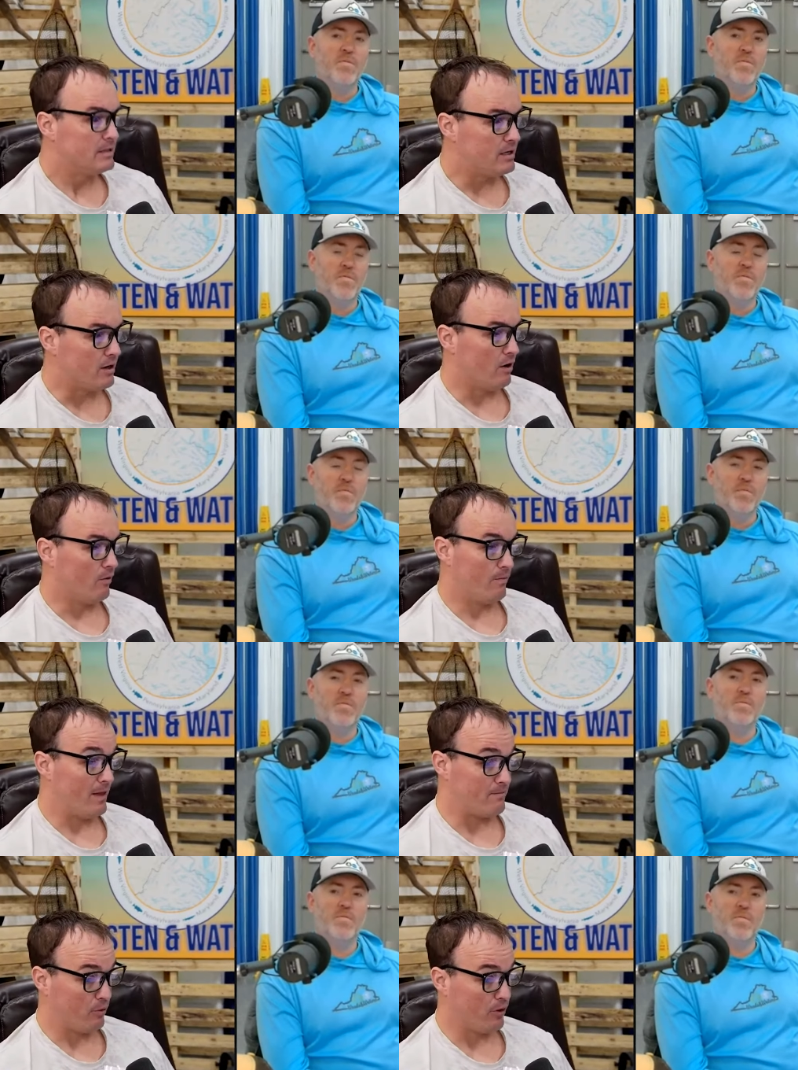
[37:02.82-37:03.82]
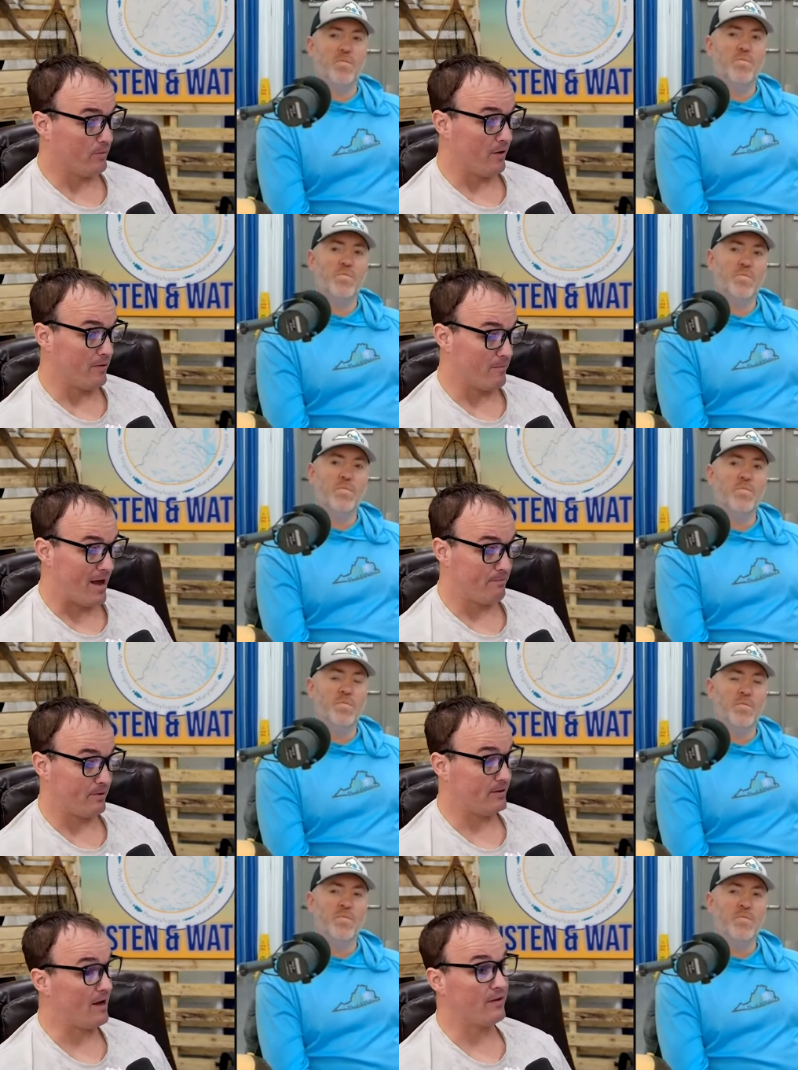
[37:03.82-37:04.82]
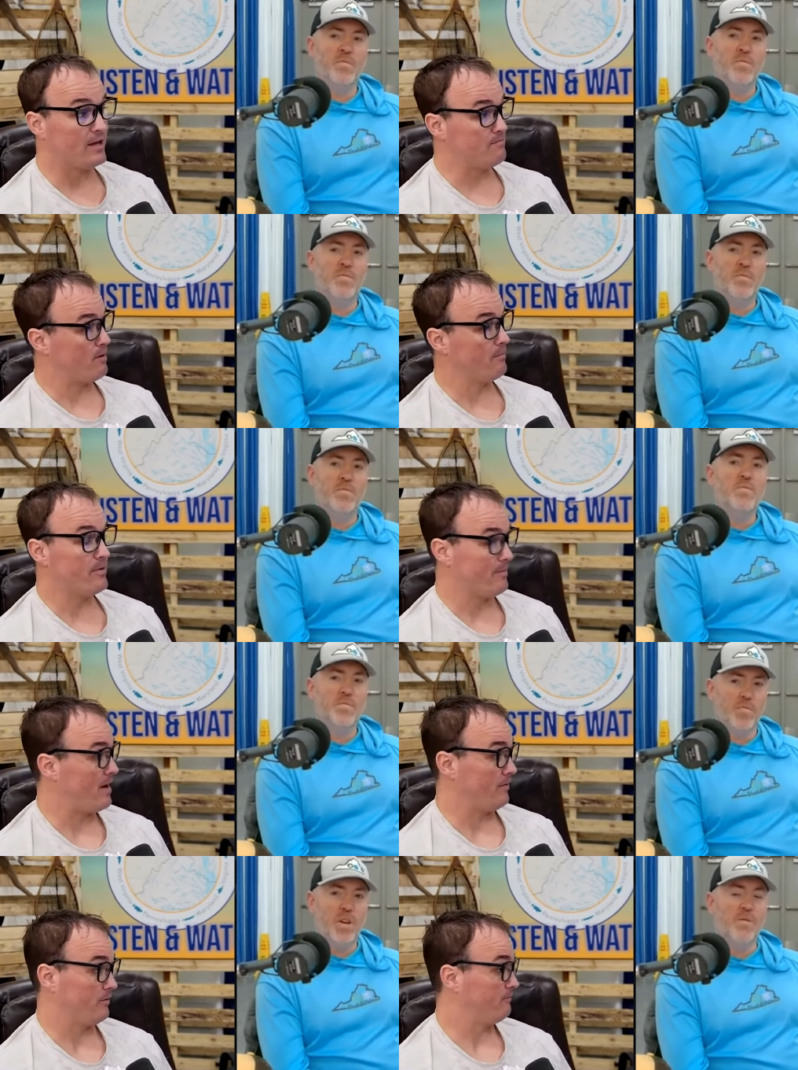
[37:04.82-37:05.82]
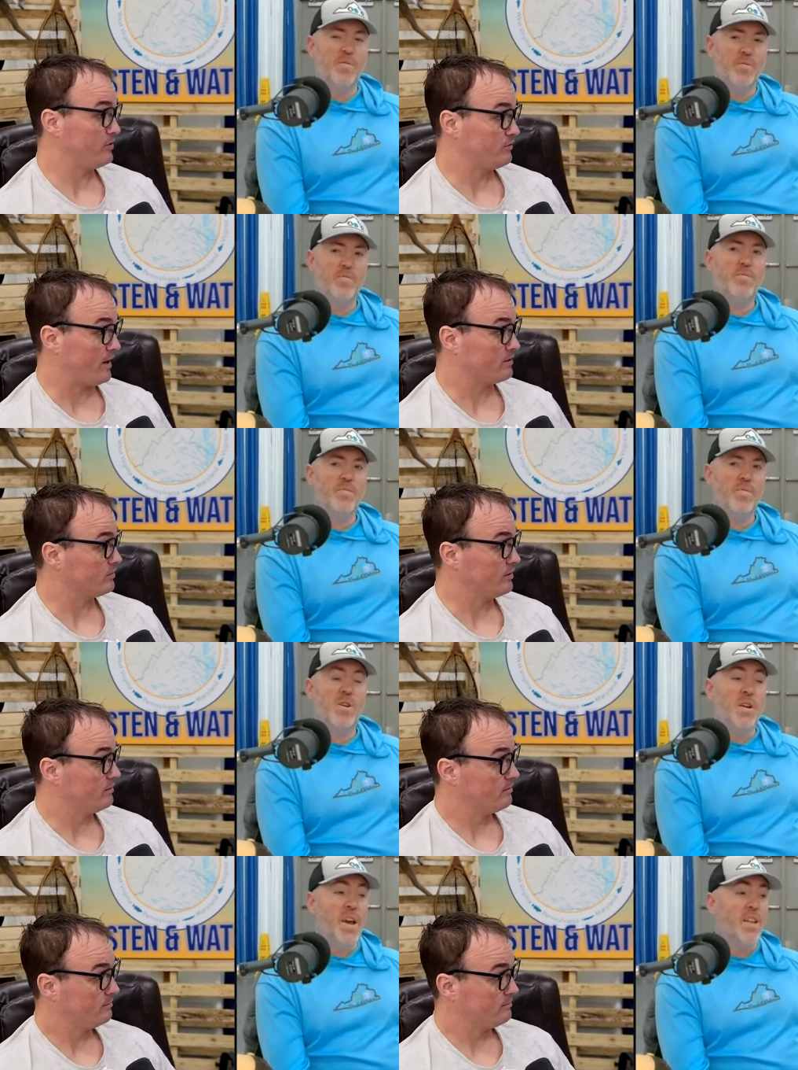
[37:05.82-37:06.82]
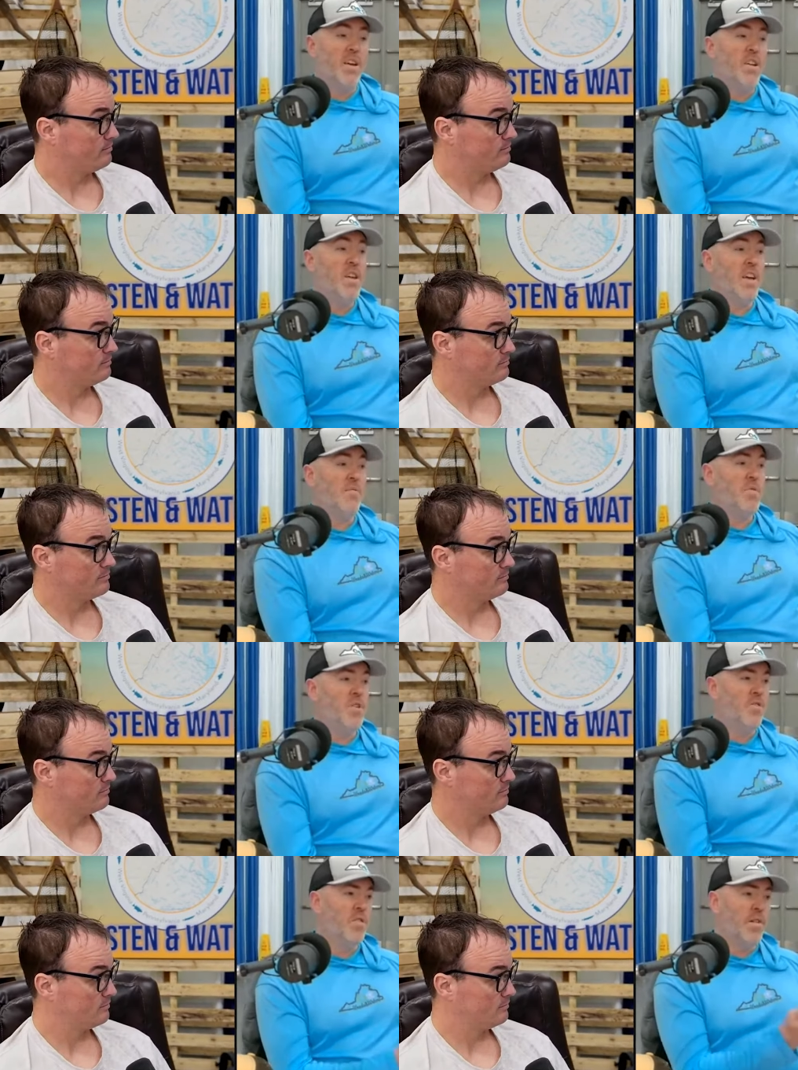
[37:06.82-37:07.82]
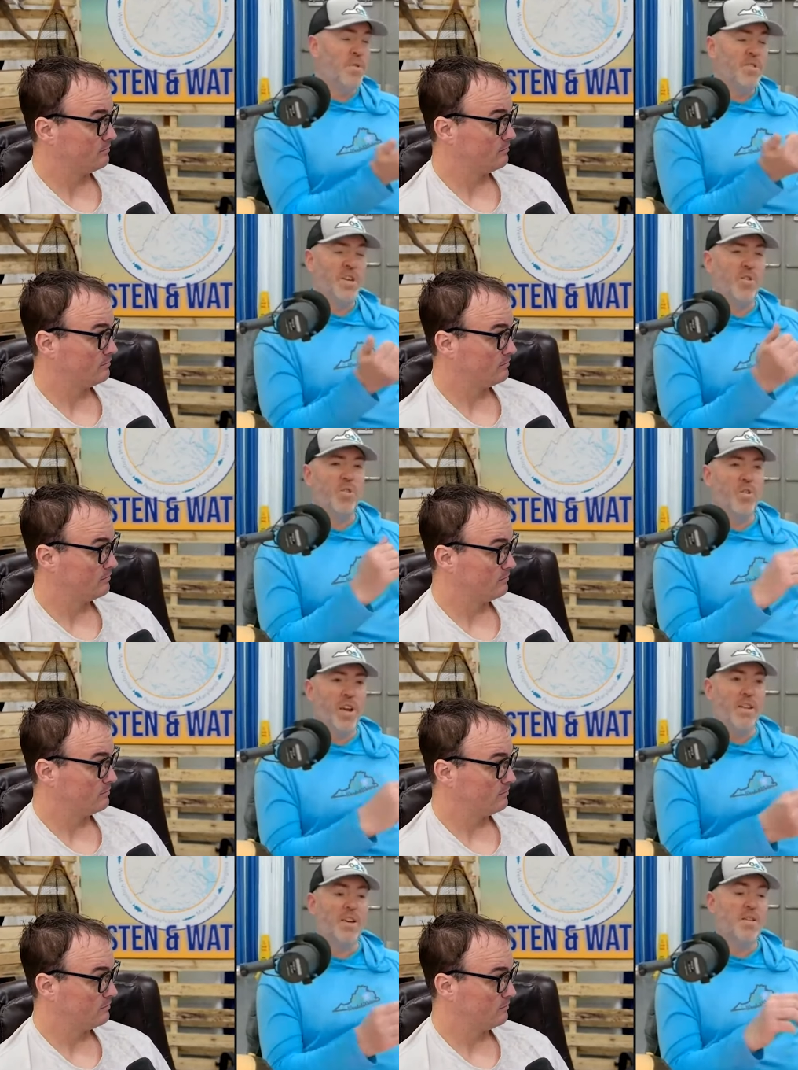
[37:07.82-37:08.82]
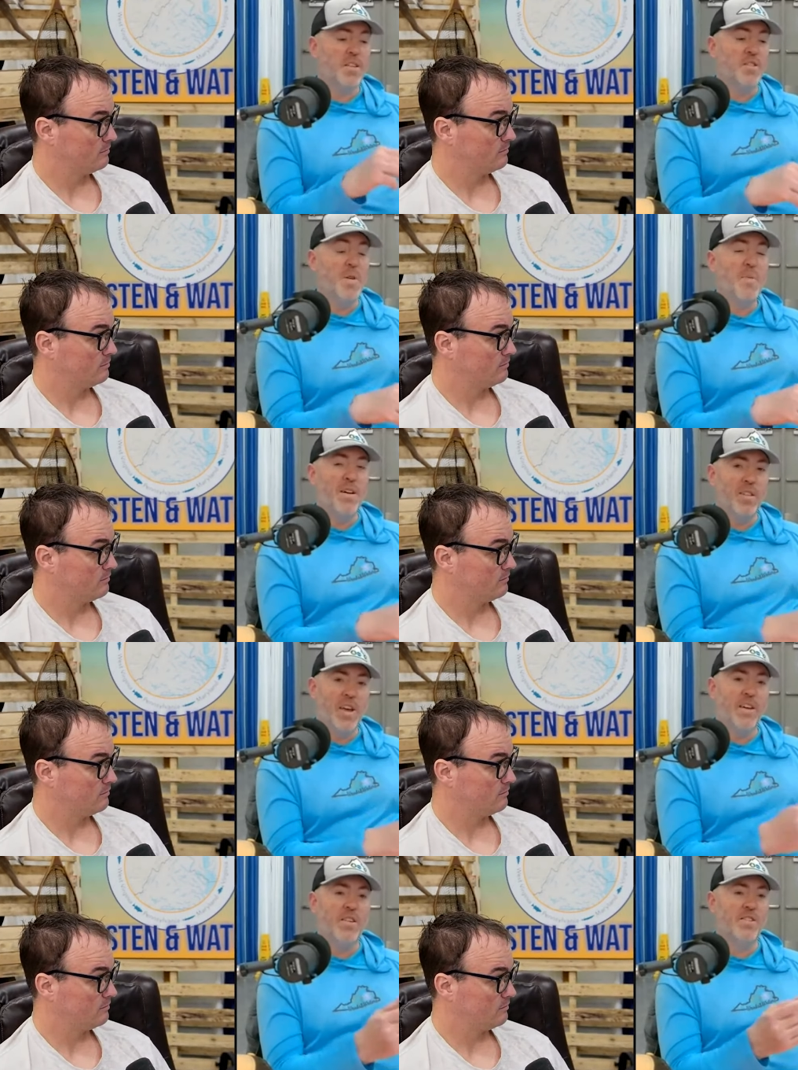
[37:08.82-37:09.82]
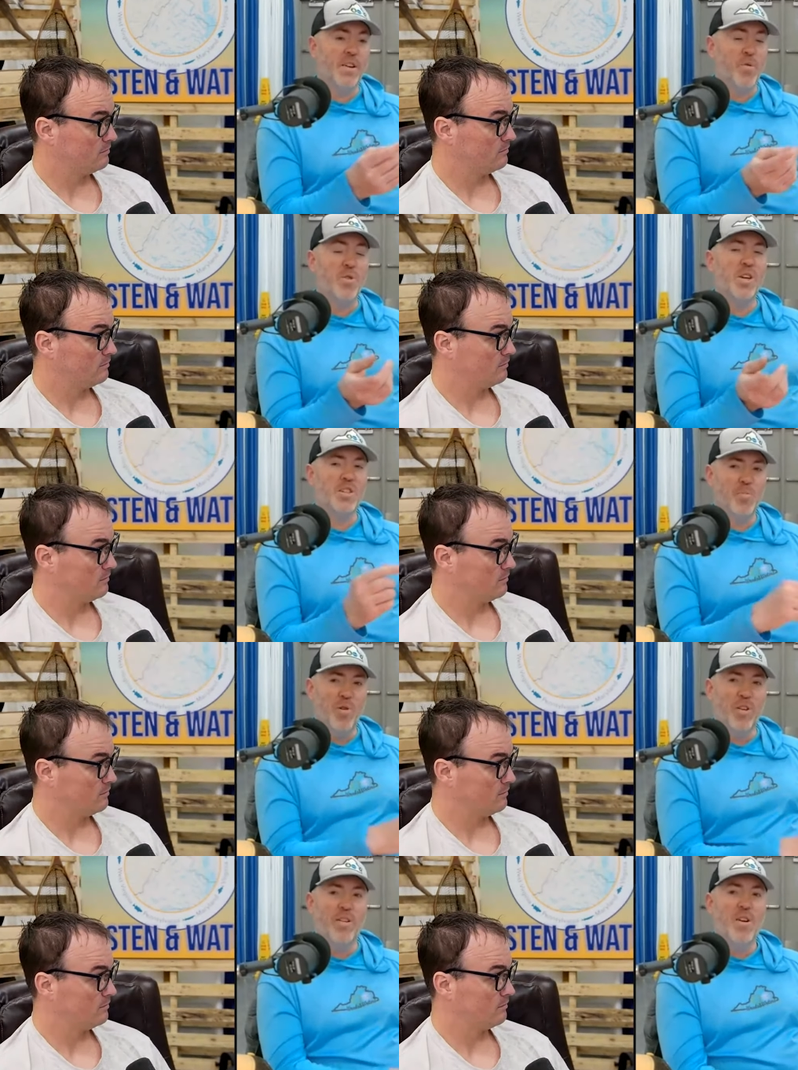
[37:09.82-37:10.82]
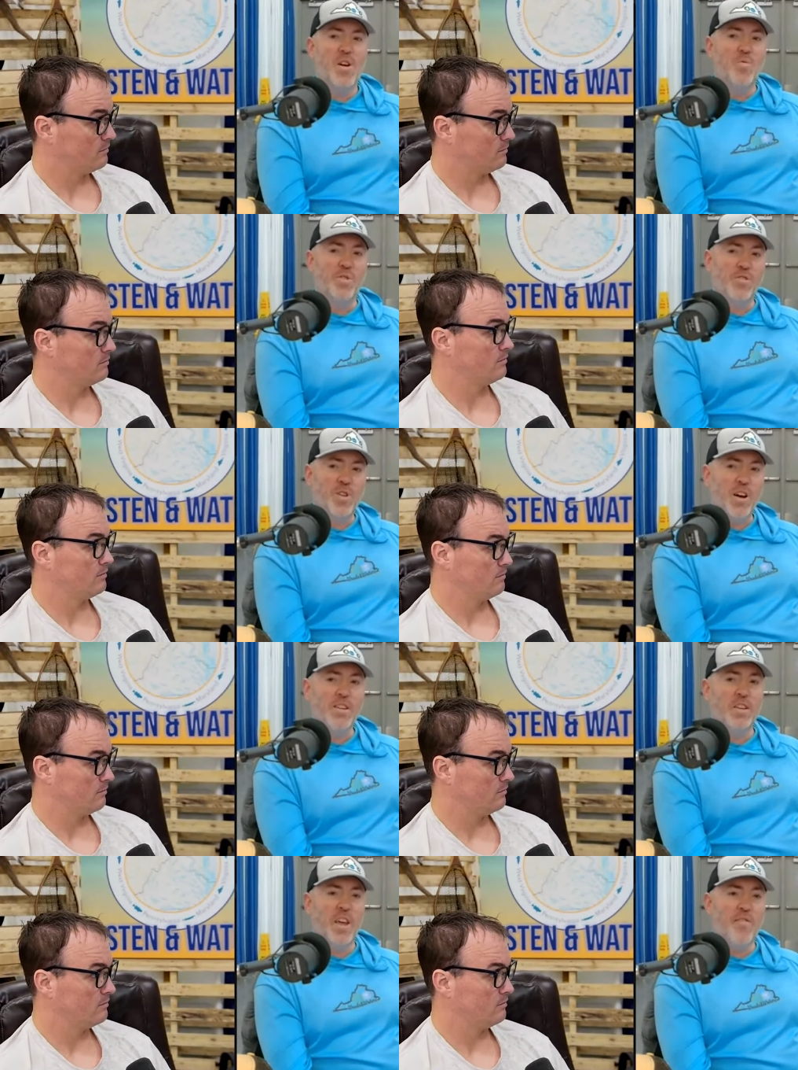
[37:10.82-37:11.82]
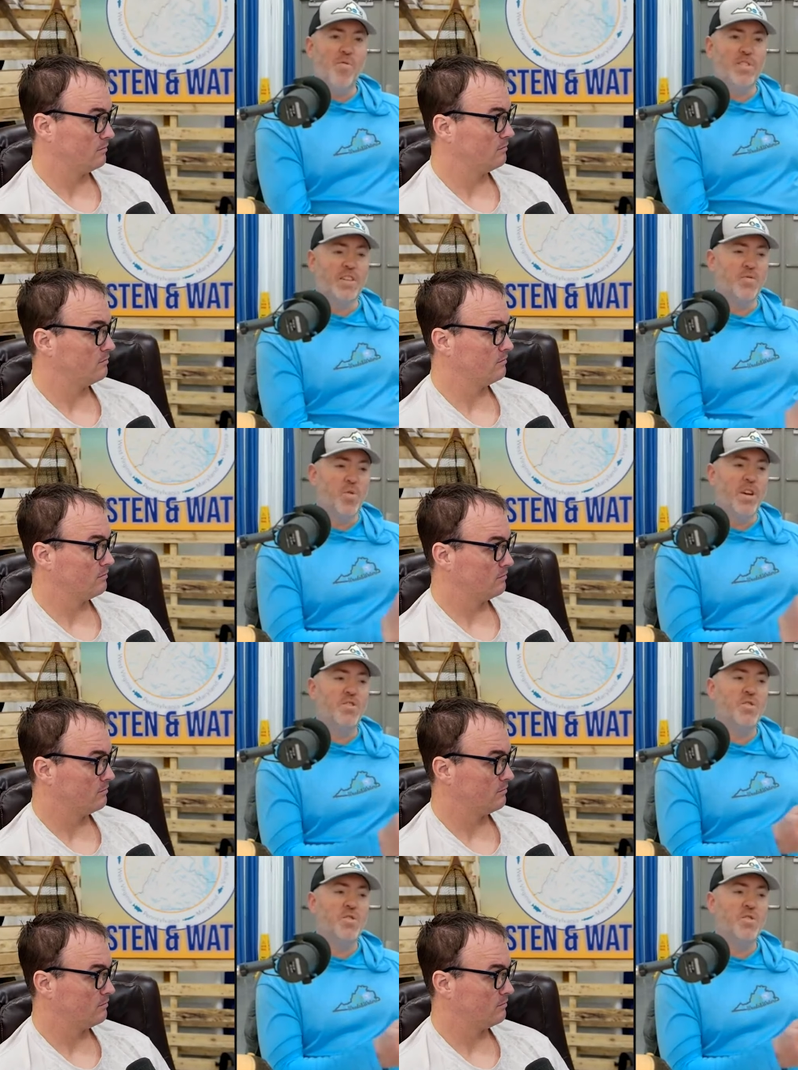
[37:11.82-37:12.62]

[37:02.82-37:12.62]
Speaker 1: you know, it put them on the map, but now they keep pumping them out. They're a yeah. fish factory.
Speaker 2: Yeah, like and like you know, like we were saying earlier, yeah, like Smith Mountain Lake was like really exploded with those stockings in the f one. It's really